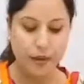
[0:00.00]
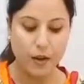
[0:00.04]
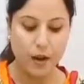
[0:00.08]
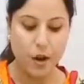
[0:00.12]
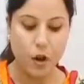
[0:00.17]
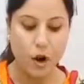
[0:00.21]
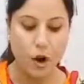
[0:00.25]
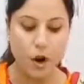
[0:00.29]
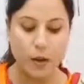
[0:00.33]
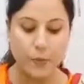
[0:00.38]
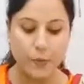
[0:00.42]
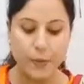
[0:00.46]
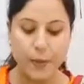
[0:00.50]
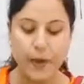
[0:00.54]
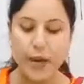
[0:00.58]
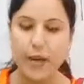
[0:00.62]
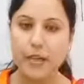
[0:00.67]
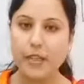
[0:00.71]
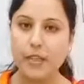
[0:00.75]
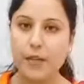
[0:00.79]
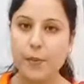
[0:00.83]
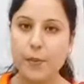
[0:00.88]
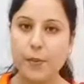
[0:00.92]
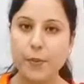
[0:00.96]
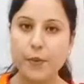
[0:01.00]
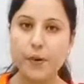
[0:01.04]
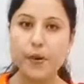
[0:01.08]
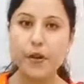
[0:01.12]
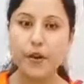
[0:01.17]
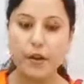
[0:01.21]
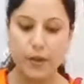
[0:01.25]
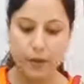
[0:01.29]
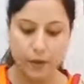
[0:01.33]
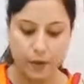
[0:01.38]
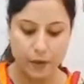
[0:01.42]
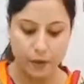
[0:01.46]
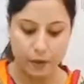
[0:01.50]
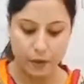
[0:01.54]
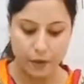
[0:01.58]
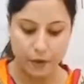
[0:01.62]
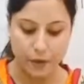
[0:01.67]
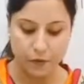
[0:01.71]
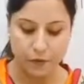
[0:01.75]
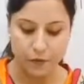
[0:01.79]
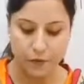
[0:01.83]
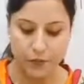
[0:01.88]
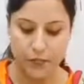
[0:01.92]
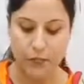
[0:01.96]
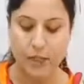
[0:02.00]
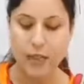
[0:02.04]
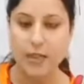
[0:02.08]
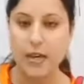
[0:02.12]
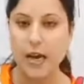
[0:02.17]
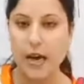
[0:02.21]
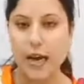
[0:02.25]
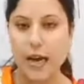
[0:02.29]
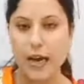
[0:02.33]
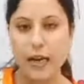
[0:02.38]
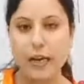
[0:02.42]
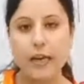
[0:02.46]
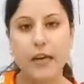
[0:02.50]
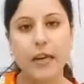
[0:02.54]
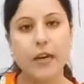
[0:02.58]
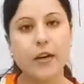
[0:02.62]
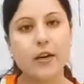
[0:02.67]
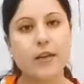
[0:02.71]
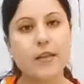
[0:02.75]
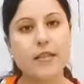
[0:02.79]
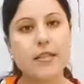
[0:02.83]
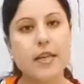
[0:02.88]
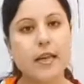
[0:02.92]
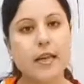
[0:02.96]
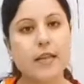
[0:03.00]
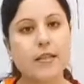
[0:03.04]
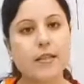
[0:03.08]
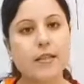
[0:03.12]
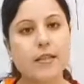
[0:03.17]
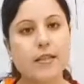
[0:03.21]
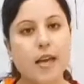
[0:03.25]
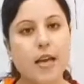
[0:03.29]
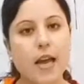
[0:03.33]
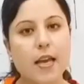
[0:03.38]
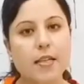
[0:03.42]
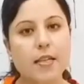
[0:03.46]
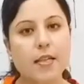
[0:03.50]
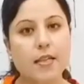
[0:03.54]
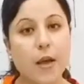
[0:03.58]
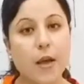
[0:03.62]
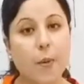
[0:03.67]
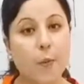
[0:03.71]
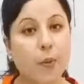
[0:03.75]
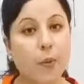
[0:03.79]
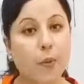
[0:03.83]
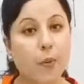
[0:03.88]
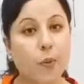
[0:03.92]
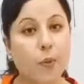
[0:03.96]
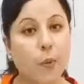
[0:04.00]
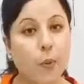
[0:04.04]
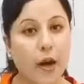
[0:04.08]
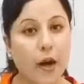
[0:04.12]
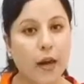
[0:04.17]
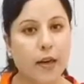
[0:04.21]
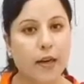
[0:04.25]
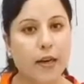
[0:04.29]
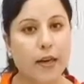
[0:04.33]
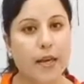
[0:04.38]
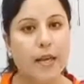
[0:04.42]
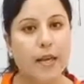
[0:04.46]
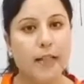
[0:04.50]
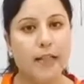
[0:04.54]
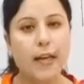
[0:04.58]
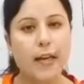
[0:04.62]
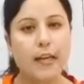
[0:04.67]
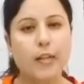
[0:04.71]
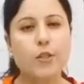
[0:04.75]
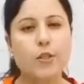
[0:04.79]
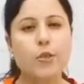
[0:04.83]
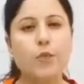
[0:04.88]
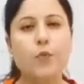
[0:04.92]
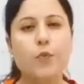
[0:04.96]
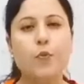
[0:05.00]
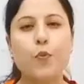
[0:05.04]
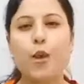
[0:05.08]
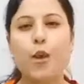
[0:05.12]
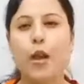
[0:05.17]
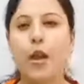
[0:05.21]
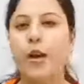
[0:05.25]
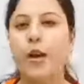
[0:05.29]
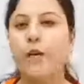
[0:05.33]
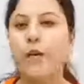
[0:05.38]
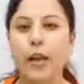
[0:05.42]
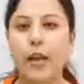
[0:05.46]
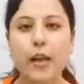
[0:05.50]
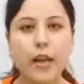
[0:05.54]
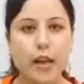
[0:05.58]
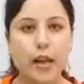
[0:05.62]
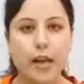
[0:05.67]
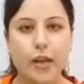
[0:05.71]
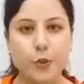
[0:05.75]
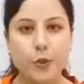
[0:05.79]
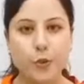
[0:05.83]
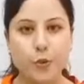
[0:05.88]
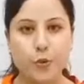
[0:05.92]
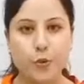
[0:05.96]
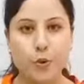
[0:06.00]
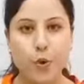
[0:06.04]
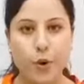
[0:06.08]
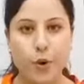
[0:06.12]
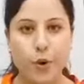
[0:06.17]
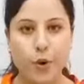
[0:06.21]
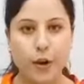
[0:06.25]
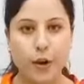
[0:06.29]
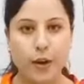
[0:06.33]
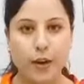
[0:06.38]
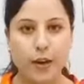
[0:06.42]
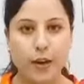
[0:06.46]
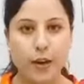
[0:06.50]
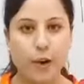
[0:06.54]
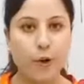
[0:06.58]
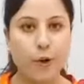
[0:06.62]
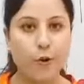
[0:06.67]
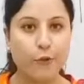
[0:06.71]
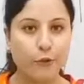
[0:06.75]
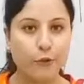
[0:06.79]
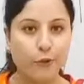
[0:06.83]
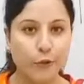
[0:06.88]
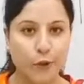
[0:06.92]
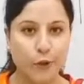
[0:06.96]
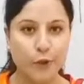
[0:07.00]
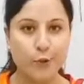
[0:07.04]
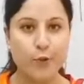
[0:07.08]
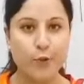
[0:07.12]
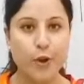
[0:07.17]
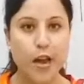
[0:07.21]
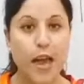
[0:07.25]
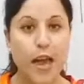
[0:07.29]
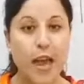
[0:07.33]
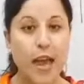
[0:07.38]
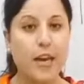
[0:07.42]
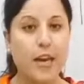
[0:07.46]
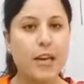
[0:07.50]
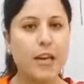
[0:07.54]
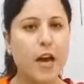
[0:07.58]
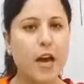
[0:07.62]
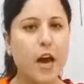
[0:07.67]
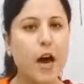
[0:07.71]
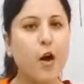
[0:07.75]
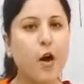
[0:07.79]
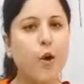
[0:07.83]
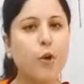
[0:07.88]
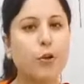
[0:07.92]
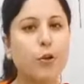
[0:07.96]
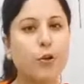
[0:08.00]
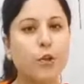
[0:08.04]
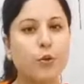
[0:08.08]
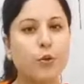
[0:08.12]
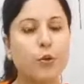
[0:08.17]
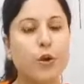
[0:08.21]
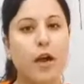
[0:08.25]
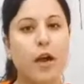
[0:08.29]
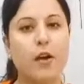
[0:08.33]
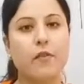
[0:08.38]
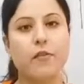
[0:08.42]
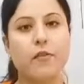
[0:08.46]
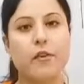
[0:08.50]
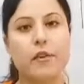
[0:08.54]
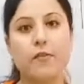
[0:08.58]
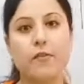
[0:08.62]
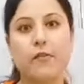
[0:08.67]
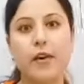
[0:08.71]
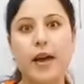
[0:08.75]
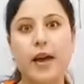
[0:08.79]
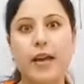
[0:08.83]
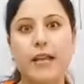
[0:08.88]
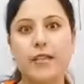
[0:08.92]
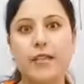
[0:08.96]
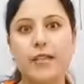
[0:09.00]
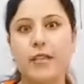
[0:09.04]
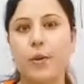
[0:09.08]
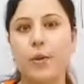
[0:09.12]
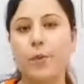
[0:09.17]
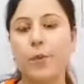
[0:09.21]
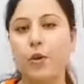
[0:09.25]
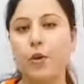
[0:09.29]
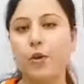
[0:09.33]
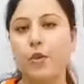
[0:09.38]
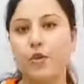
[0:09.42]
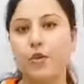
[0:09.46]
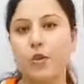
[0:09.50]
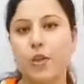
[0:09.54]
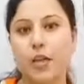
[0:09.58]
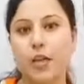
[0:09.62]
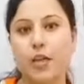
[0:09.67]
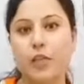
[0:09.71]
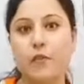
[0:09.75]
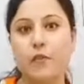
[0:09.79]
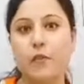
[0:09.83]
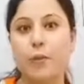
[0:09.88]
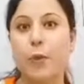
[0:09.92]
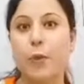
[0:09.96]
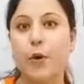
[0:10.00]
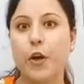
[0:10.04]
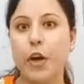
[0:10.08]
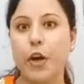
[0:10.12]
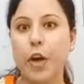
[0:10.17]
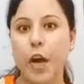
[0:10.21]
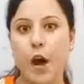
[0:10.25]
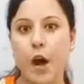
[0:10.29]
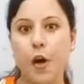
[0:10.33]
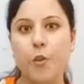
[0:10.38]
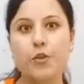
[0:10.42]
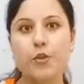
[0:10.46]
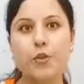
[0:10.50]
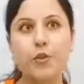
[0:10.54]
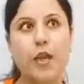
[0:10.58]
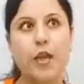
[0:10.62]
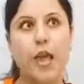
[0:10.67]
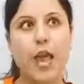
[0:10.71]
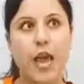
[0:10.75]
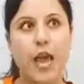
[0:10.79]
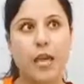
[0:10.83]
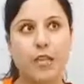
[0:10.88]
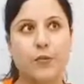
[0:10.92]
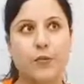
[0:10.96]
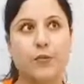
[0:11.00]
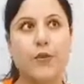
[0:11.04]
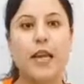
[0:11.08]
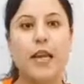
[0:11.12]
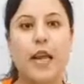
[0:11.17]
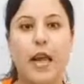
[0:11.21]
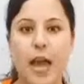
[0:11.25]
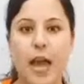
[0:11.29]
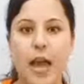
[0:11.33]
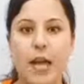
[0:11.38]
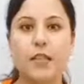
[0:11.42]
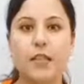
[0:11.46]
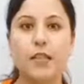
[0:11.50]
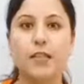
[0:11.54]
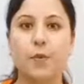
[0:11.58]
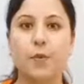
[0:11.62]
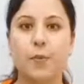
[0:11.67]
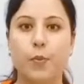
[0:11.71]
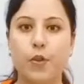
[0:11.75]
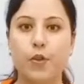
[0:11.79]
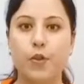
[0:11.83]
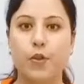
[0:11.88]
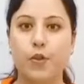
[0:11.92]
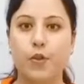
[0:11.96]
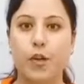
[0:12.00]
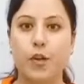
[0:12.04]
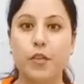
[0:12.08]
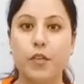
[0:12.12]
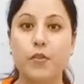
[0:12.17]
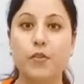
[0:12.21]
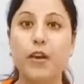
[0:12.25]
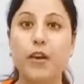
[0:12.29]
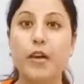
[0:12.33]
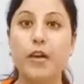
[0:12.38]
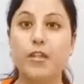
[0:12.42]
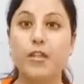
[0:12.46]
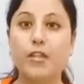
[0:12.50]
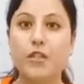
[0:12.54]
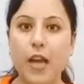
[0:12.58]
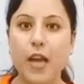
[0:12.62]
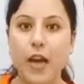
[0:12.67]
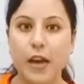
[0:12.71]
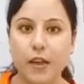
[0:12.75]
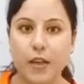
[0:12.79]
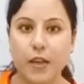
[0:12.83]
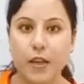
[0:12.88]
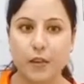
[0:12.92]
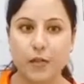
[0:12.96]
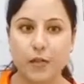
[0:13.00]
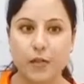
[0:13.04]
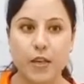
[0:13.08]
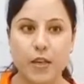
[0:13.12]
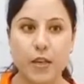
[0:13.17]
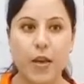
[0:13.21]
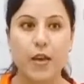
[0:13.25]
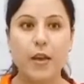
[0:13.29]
On page number 59, here is exercise number 1 that is very clear to all of you, and now you have revised demonstrative pronouns as well as demonstrative adjectives.